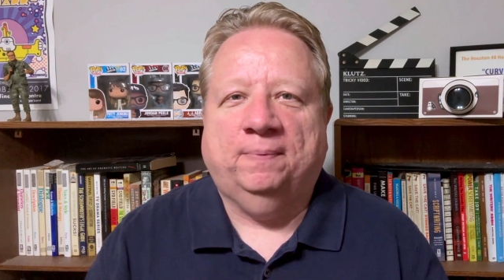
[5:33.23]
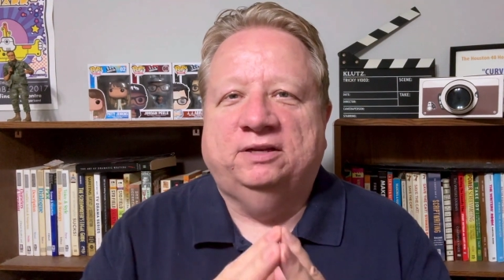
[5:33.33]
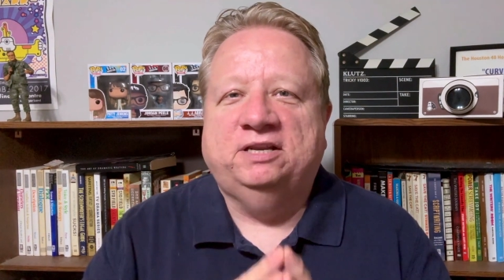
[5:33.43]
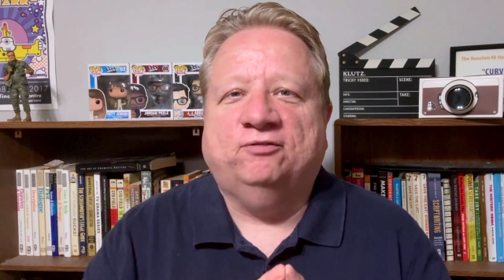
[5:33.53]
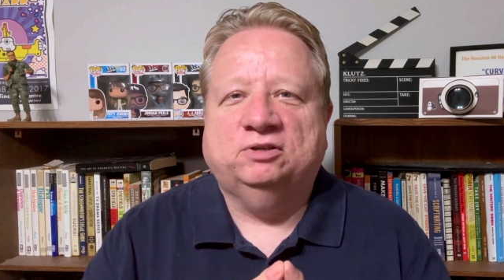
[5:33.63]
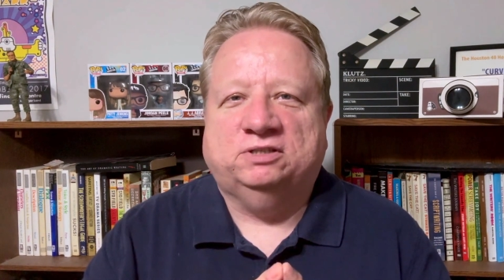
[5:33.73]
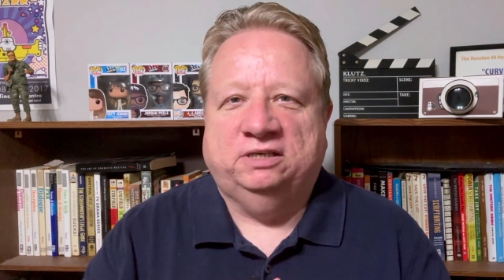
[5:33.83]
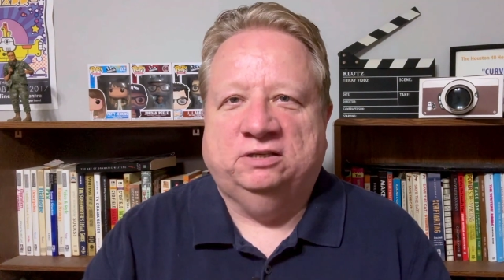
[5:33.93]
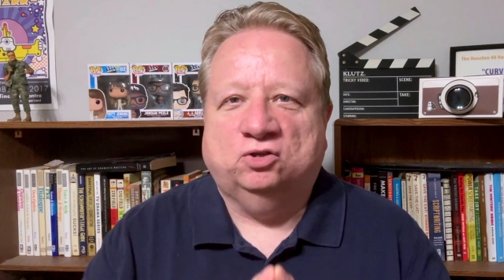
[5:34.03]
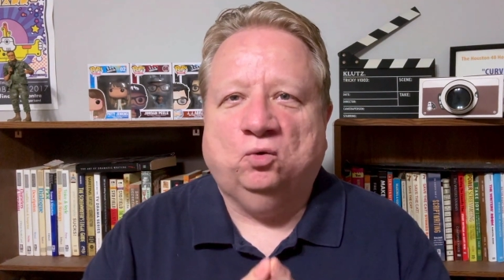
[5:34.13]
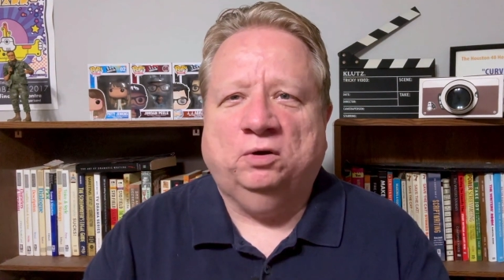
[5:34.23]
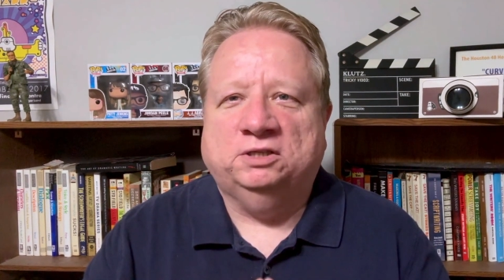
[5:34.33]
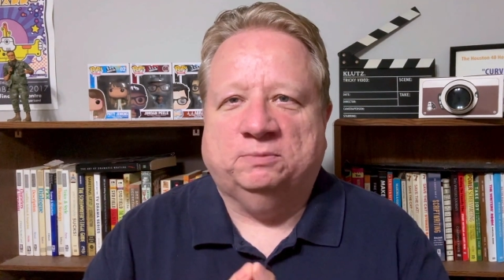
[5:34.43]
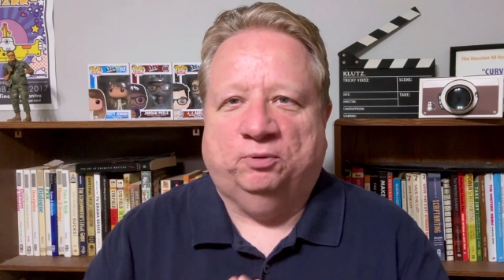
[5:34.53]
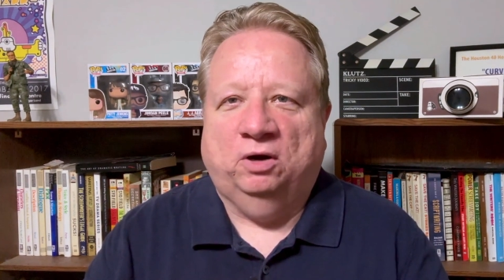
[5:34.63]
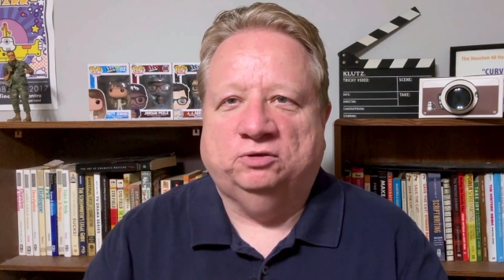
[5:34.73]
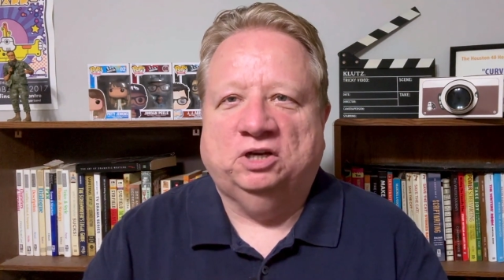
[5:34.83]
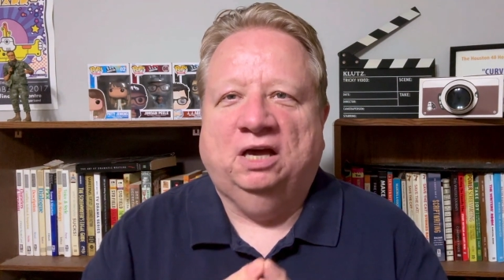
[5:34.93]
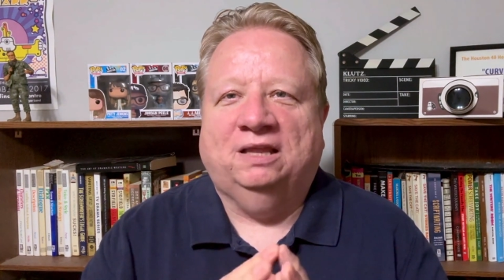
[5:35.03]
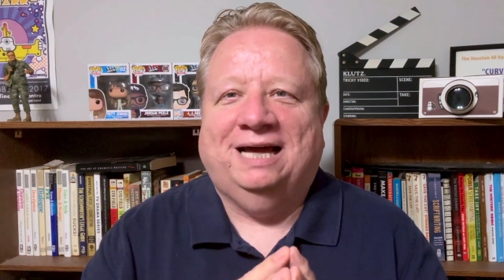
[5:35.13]
The difference in Sorkin's approach
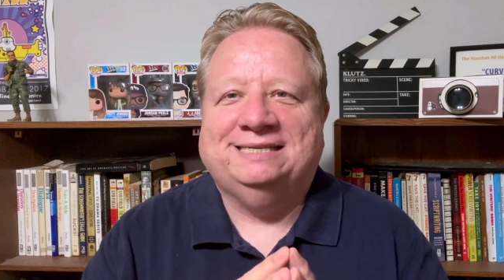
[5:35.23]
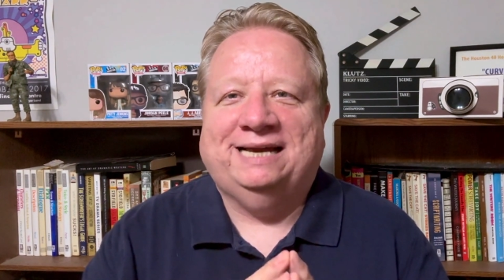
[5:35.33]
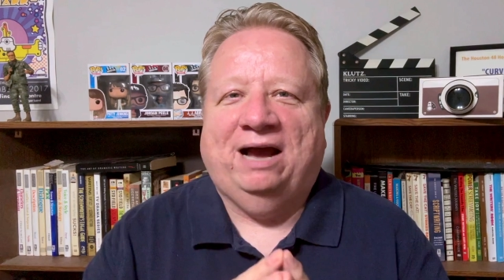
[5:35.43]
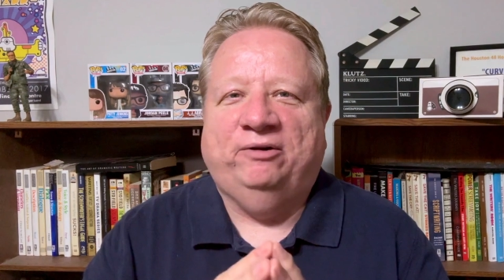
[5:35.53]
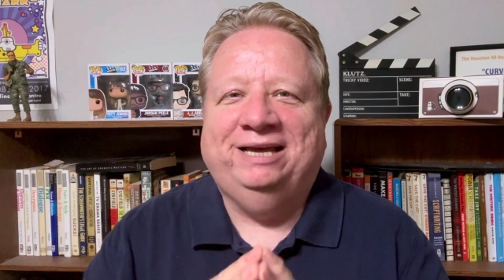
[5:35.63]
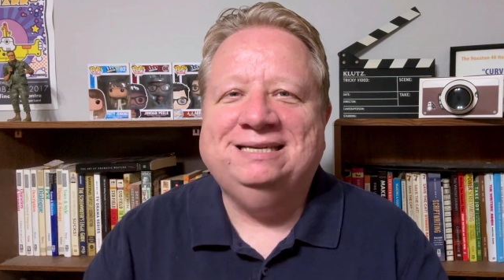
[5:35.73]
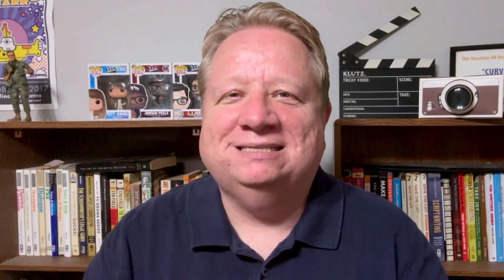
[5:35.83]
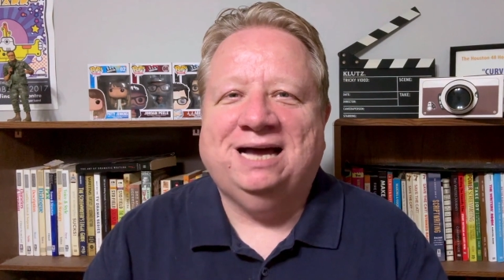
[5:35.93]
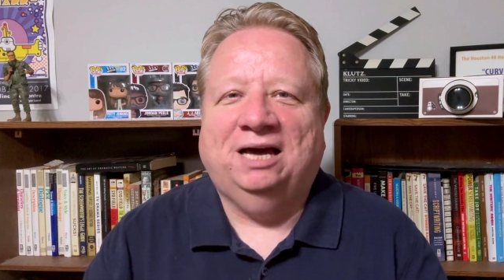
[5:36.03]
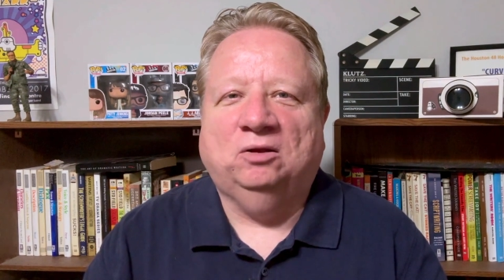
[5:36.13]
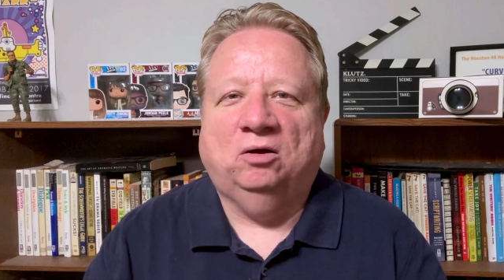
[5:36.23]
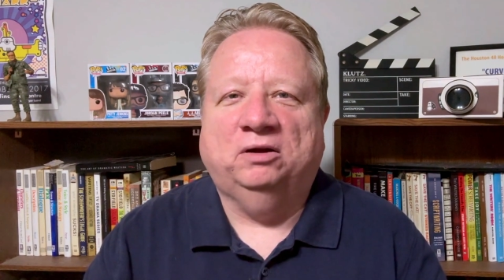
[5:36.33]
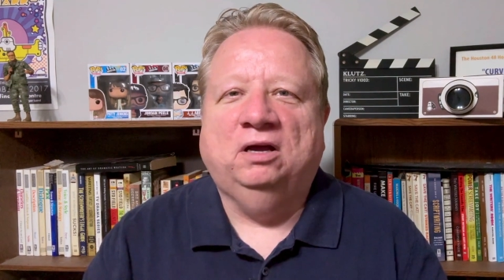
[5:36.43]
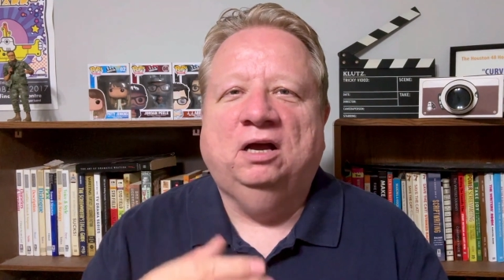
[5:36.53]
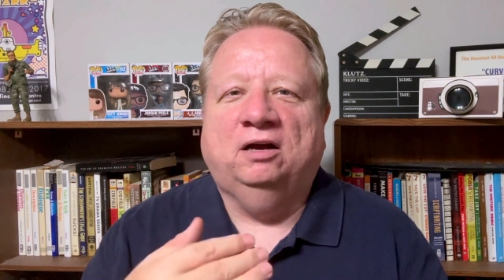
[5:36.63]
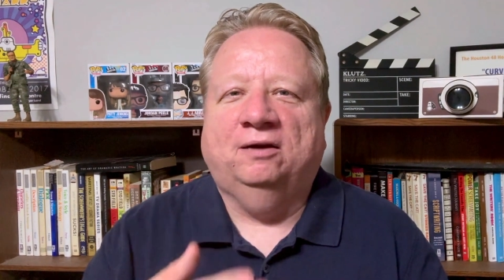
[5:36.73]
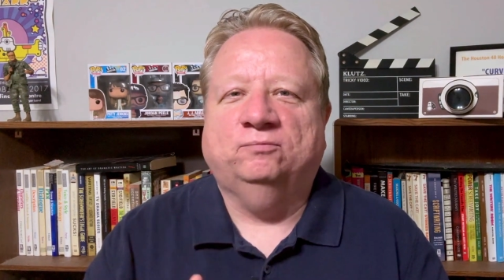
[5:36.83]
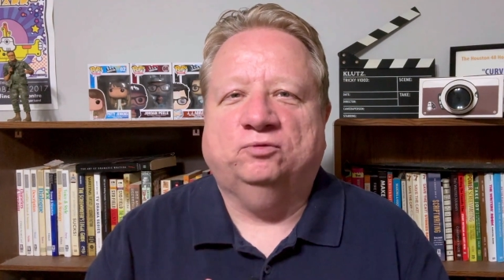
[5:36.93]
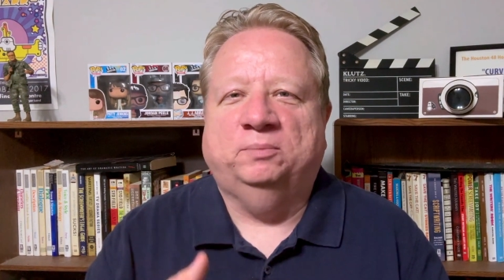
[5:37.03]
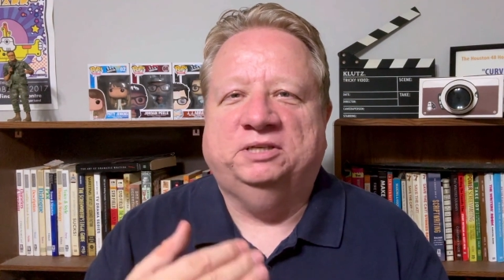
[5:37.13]
lies in how his dialogue
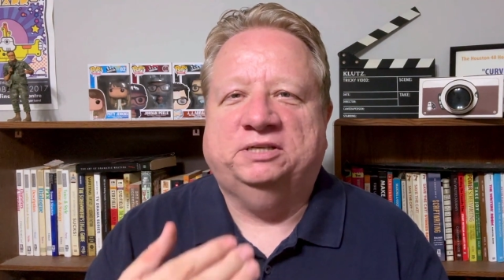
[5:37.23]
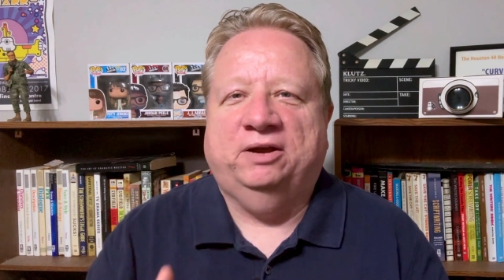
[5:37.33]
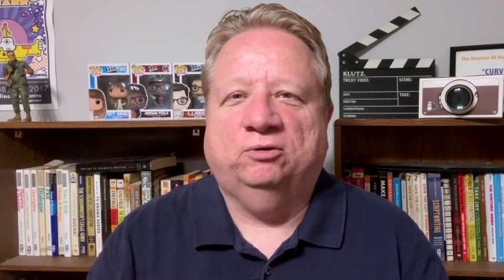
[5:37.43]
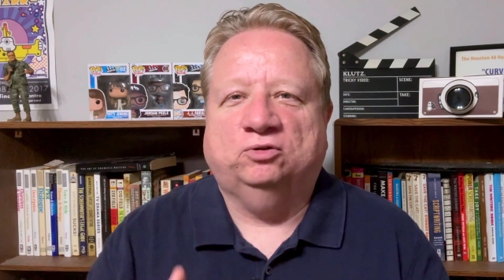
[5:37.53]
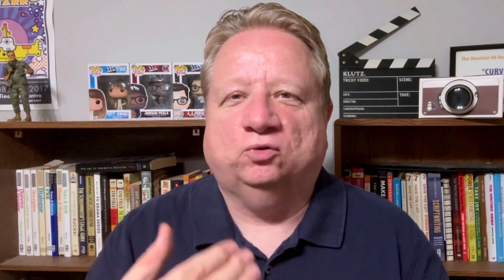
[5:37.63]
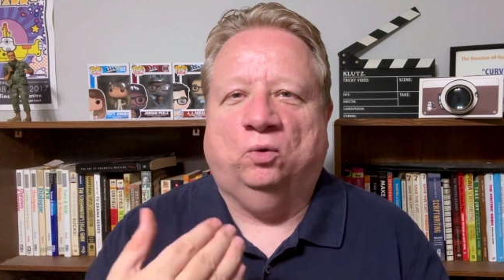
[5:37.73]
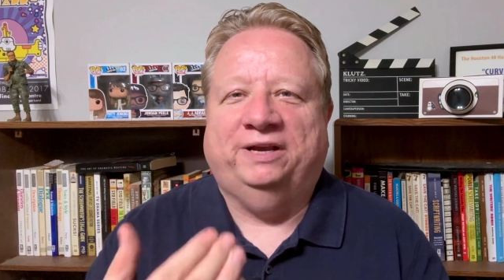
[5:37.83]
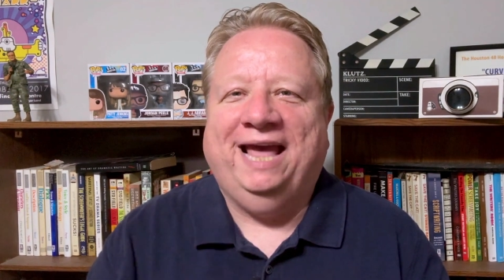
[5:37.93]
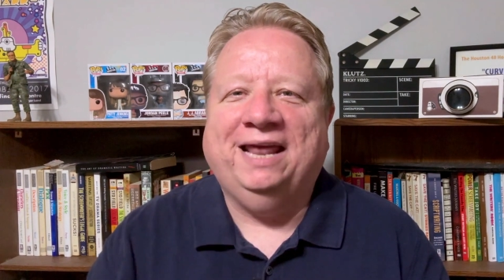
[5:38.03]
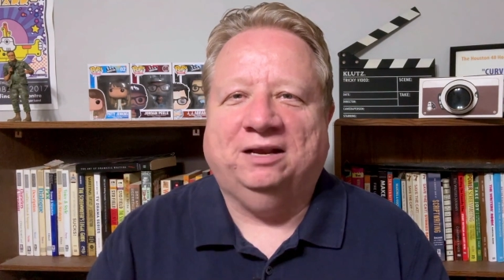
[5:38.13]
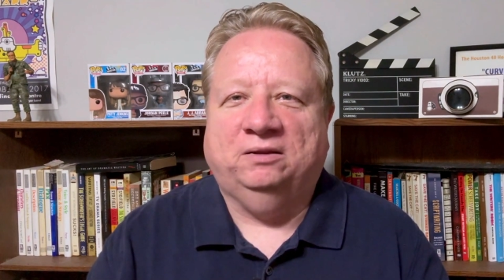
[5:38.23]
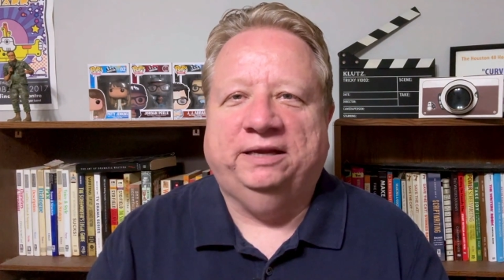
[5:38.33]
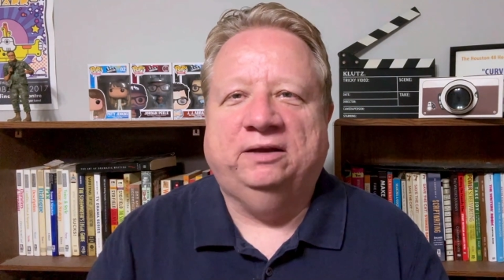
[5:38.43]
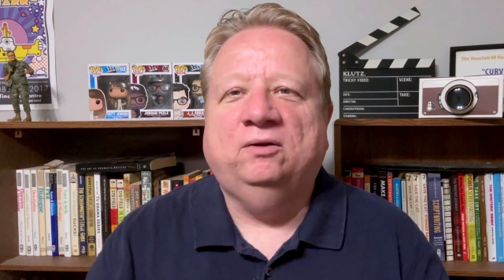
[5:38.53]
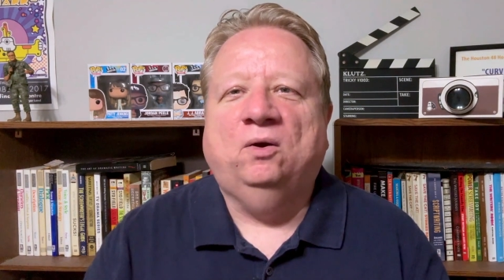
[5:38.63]
comes from his characters organically